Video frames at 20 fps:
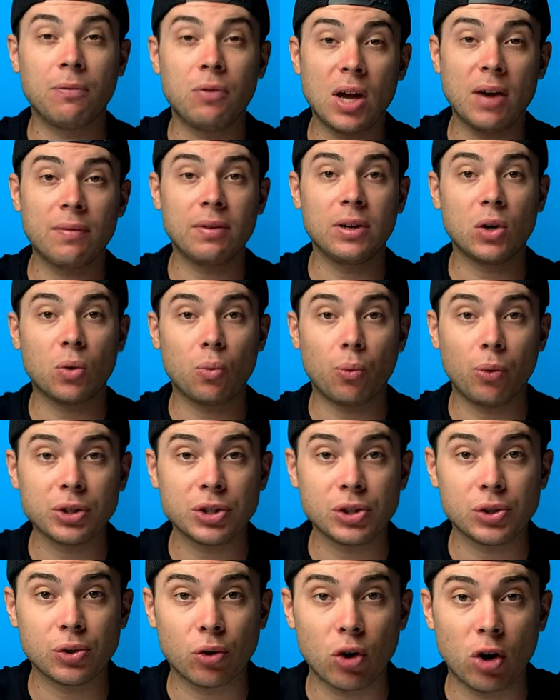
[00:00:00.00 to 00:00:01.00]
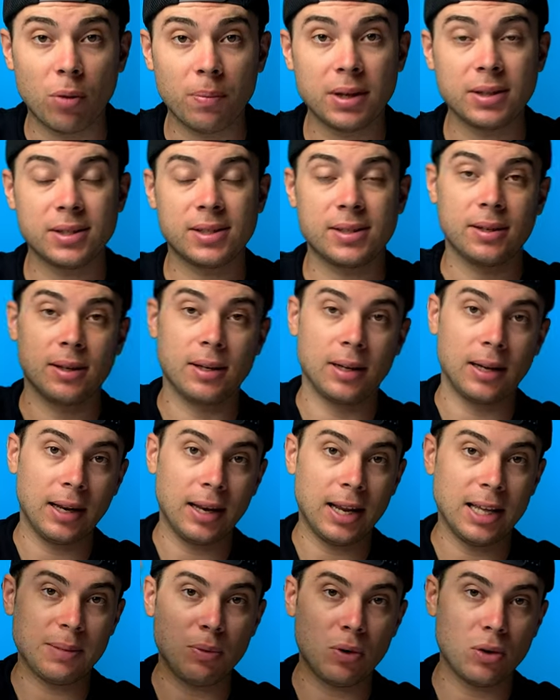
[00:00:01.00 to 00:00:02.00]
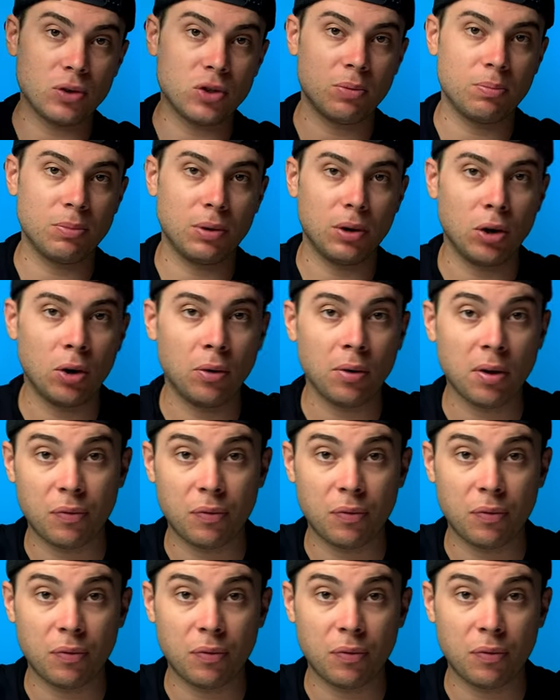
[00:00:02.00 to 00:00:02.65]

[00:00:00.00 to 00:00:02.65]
you have any questions or comments, let me know down below.